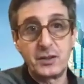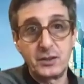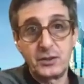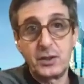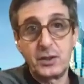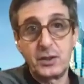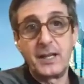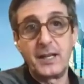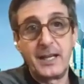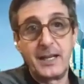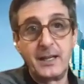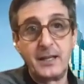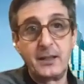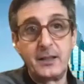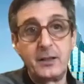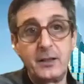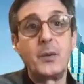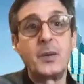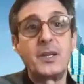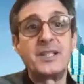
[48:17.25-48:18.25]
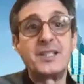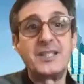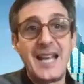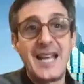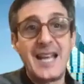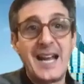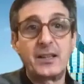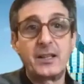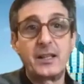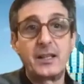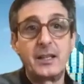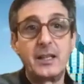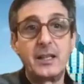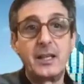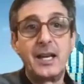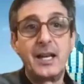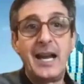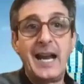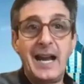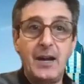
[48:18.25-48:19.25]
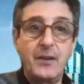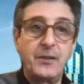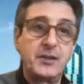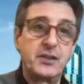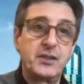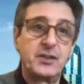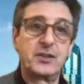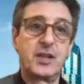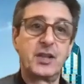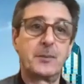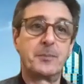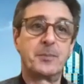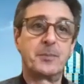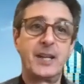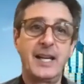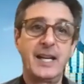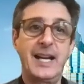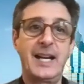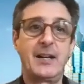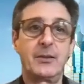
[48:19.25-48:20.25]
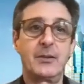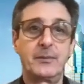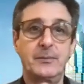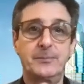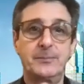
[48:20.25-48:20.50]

so they know exactly how this is going to play out.